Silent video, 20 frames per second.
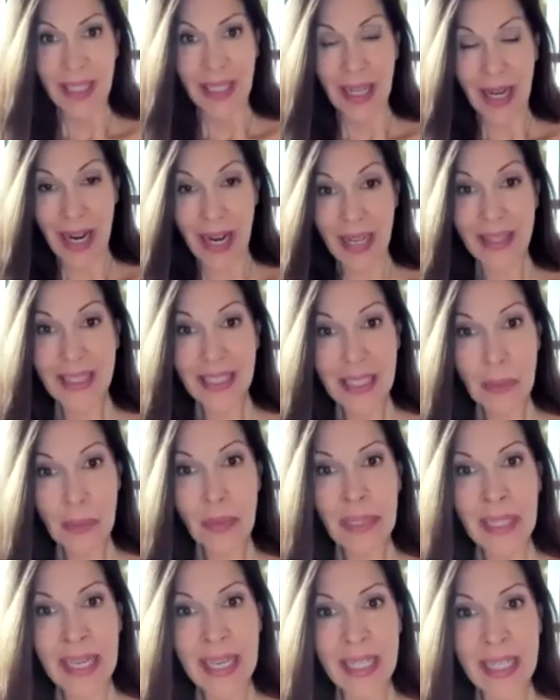on this
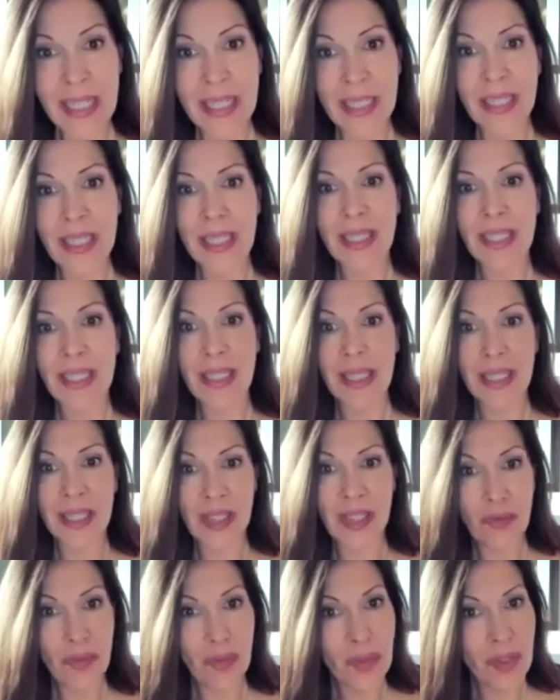planet
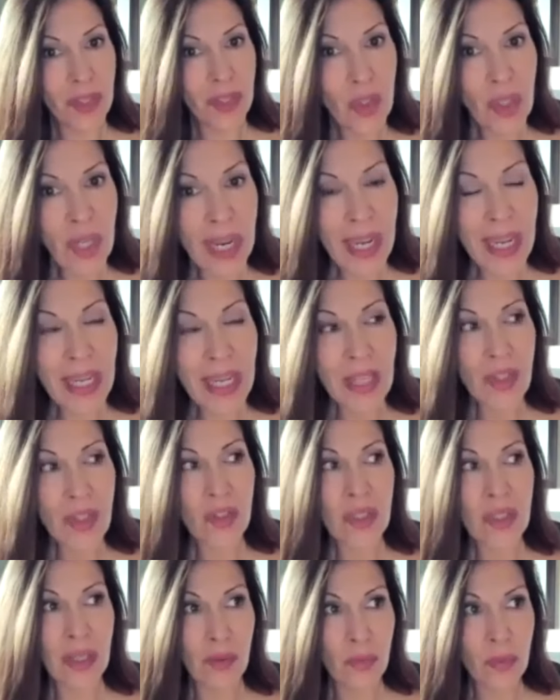is for the change
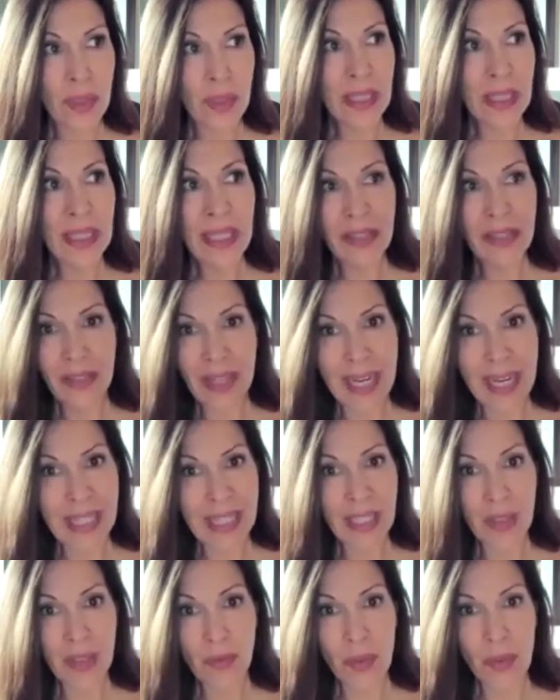that we have
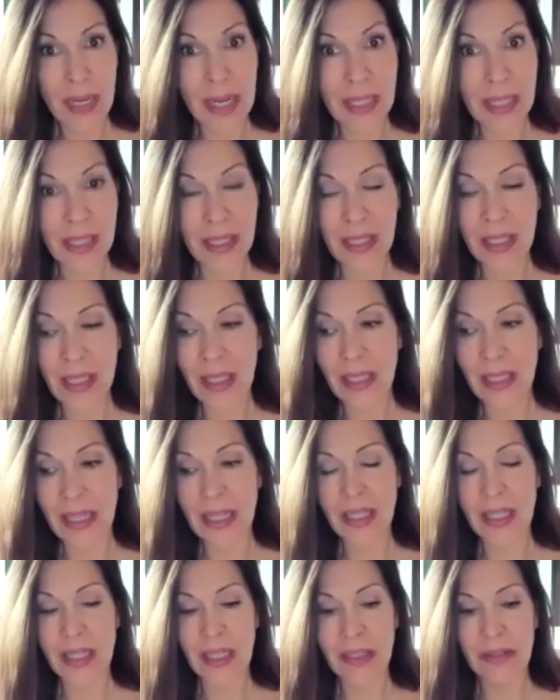asked for as a
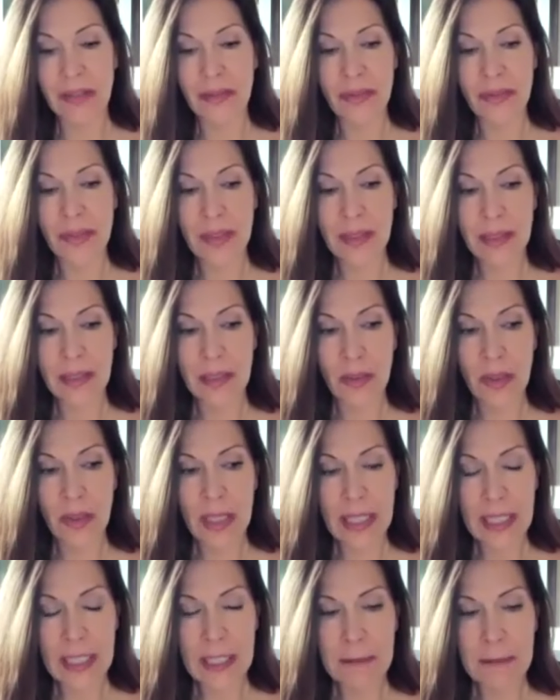collective.
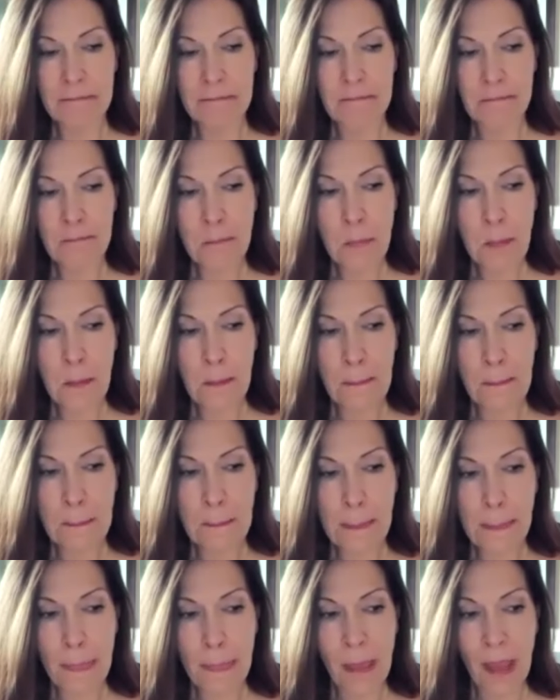Okay?
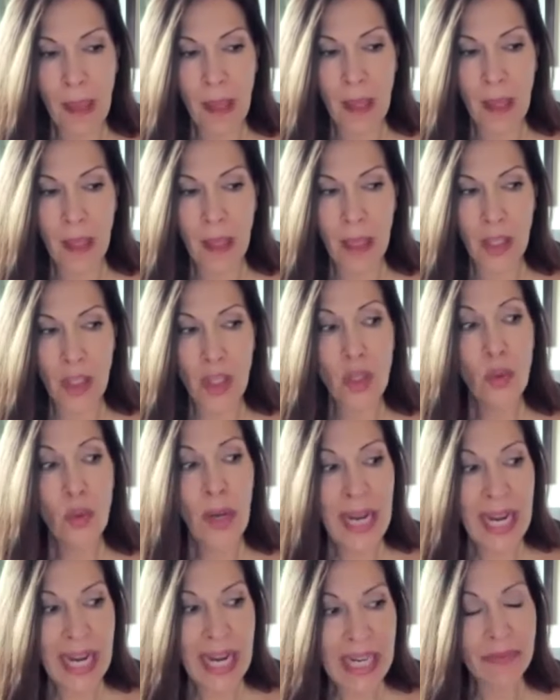You
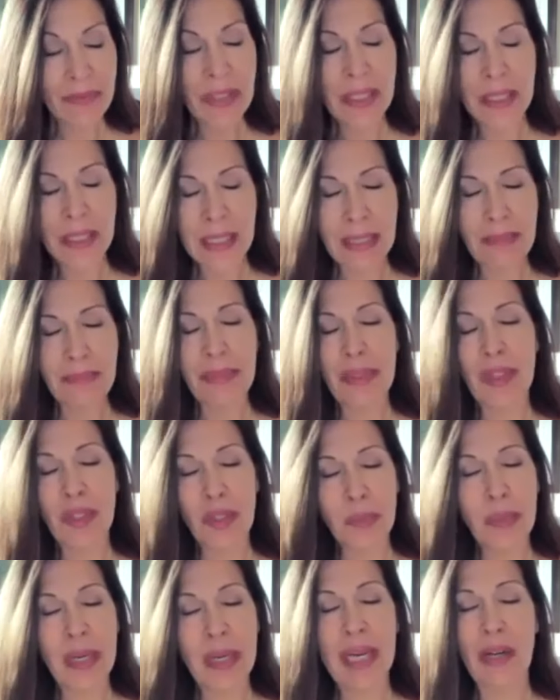have to step in
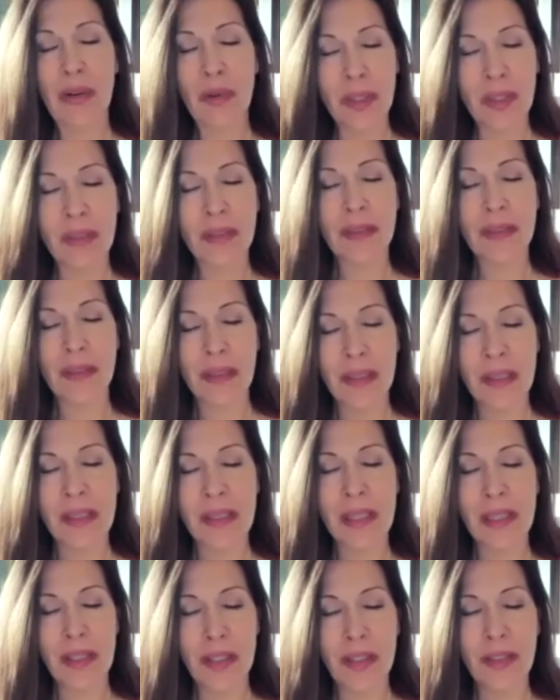your power this
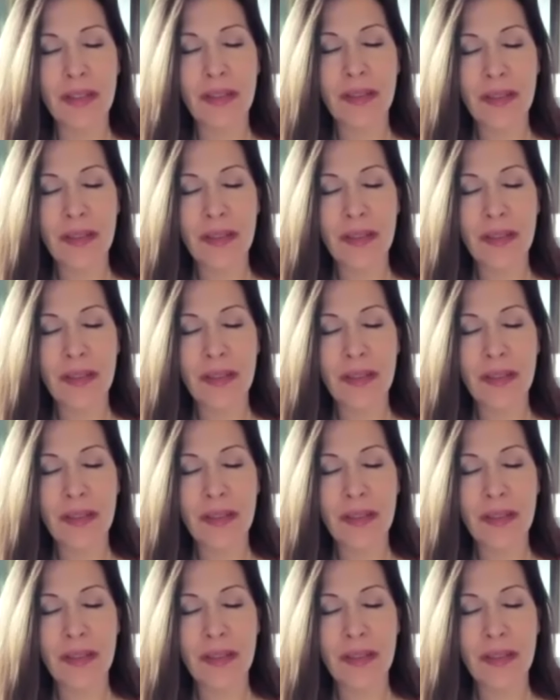year